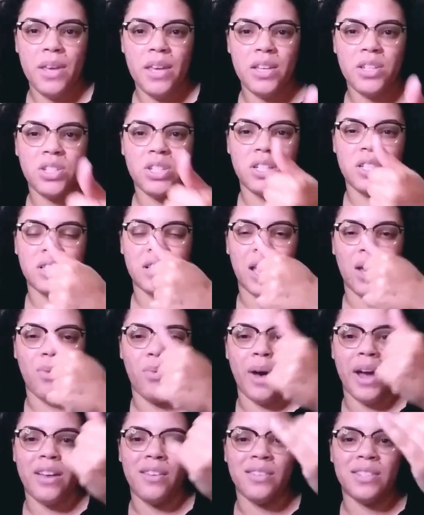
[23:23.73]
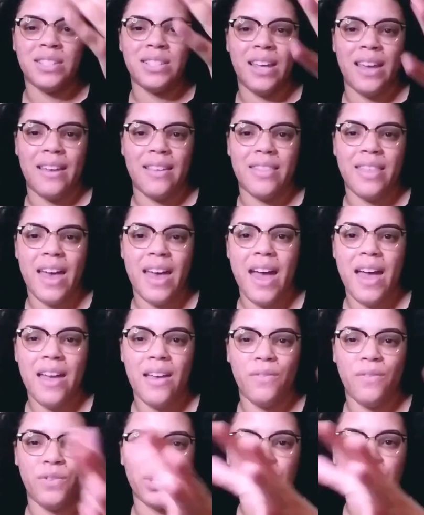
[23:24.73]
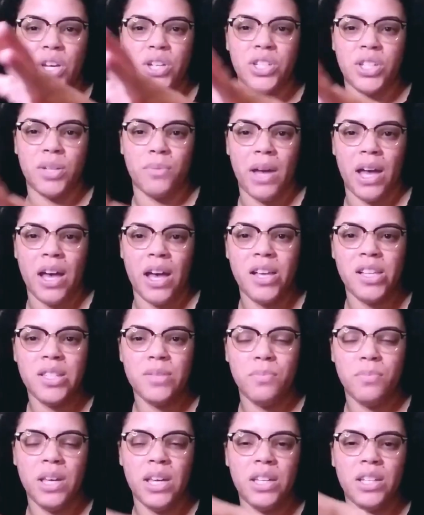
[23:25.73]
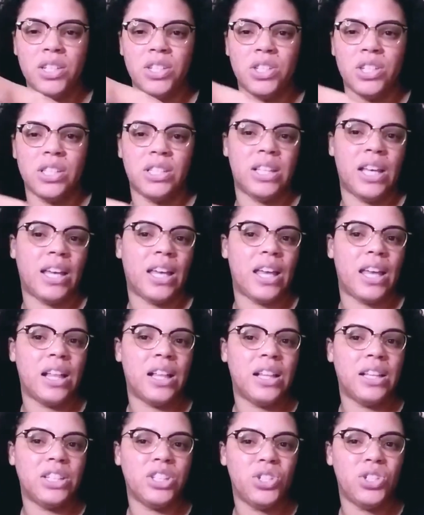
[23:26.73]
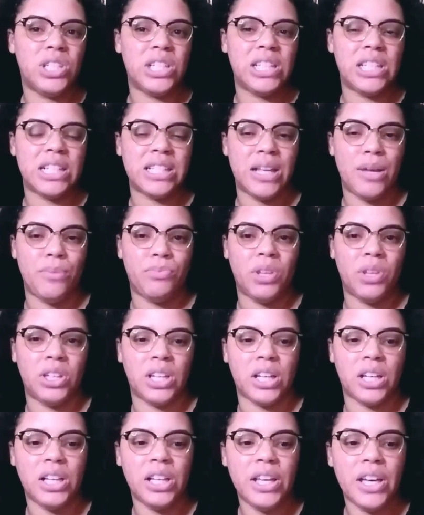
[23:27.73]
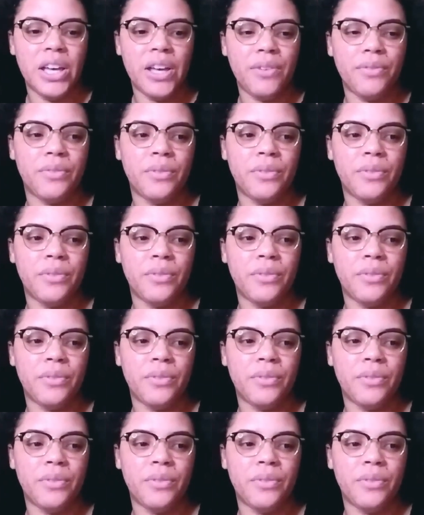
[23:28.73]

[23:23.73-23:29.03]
And she's like, Why are you saying that if you're touching my husband? And she's like, You did the same thing to Cliff.